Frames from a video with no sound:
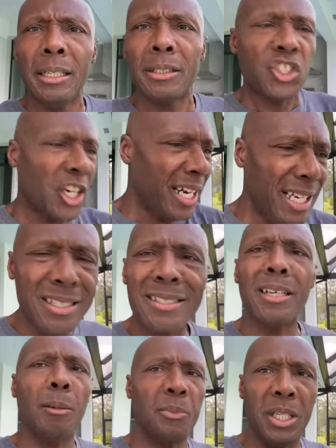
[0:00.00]
change
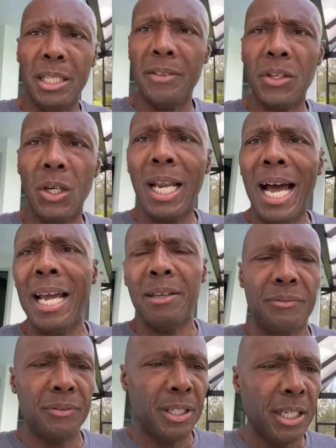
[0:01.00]
something in their
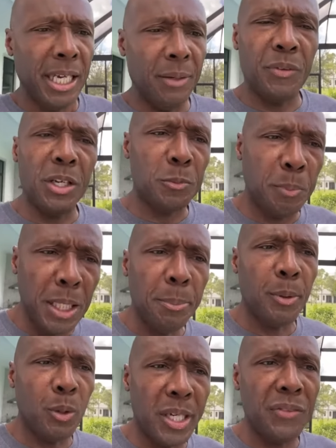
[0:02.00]
life if there's
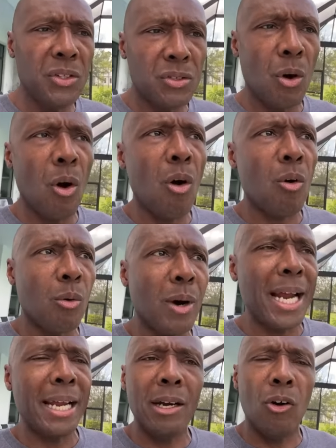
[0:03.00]
people in this call
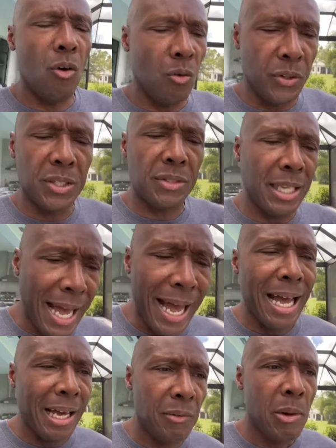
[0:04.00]
right on this
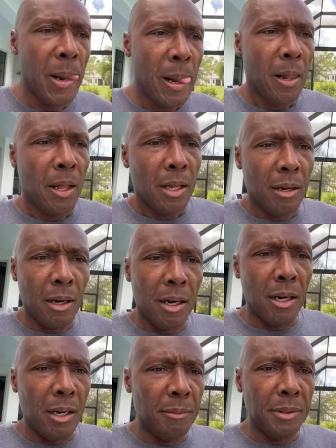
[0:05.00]
live
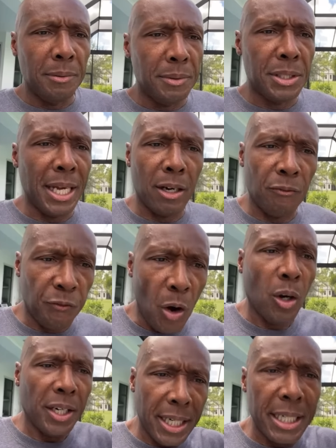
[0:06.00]
uh, that are
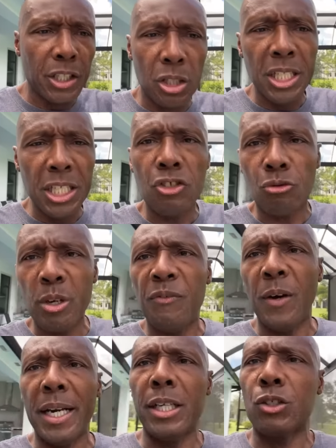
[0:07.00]
falling into these three
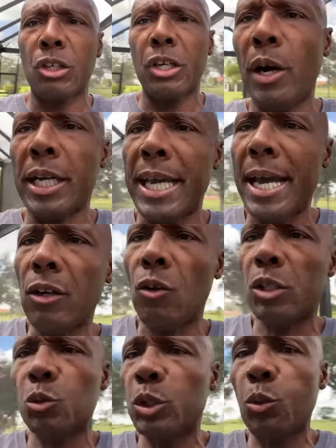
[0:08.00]
financial
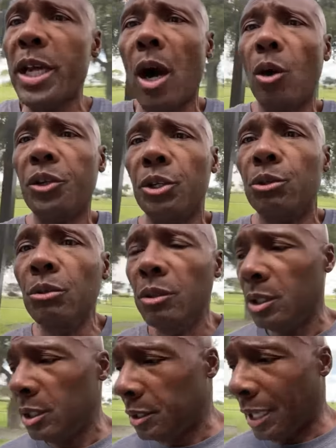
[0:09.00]
categories, which we all do.
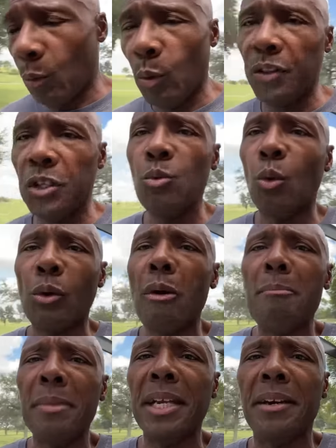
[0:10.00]
Now, whether you want to
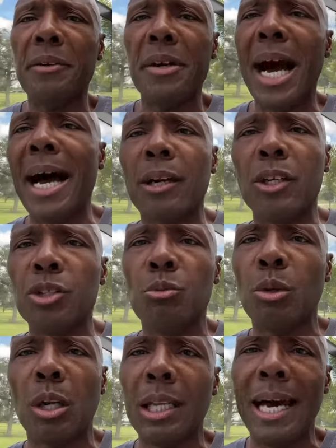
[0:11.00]
admit it or not, or you
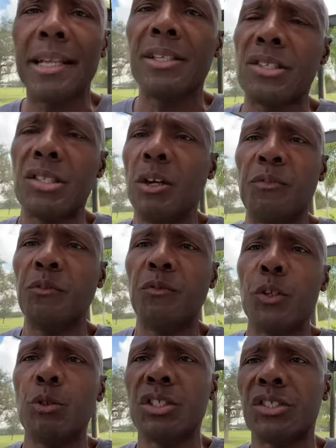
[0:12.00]
want to lie to yourself and
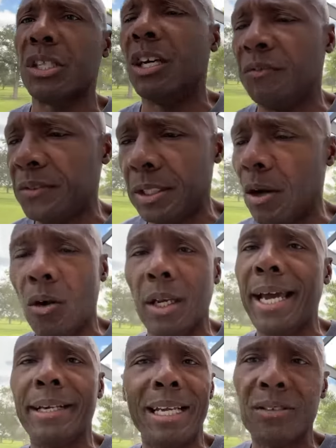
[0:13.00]
fool yourself and all
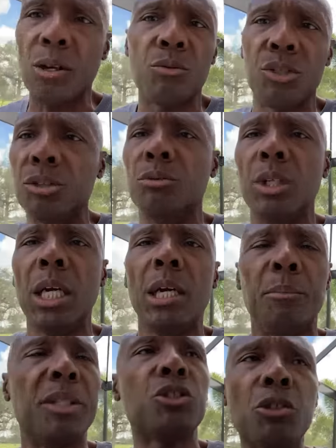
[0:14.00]
that, that's on you.
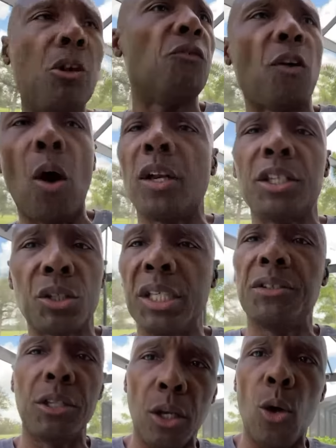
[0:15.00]
But you're going to fall into
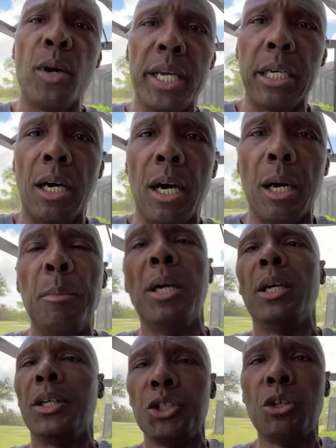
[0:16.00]
either low income,
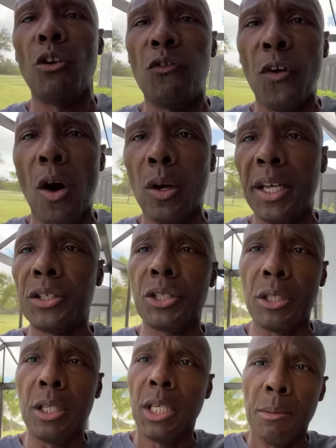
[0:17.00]
you're going to fall
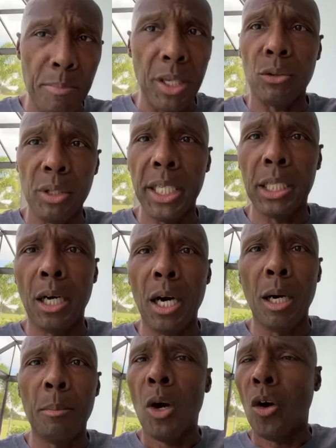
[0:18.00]
into middle
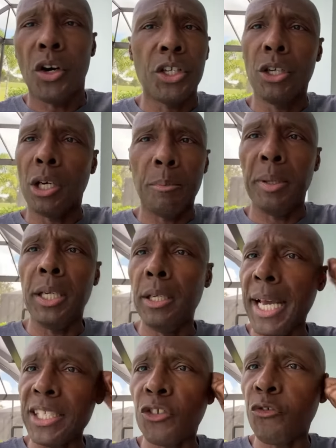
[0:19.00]
income, or you're going to
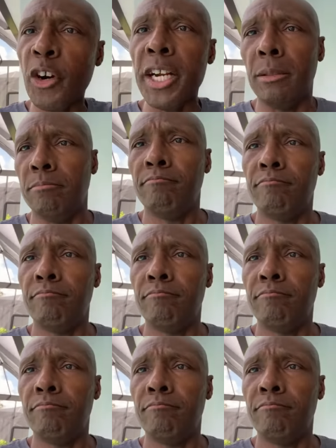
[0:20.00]
be at your freedom.